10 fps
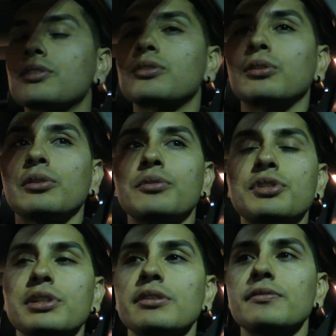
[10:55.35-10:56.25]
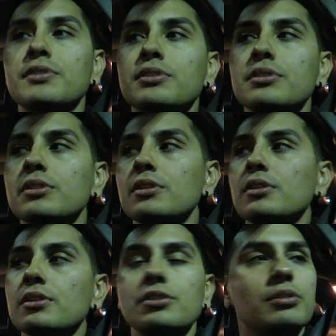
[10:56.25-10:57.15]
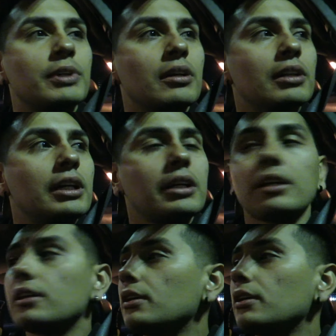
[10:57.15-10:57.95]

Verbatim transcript: exclusives. Should we go look?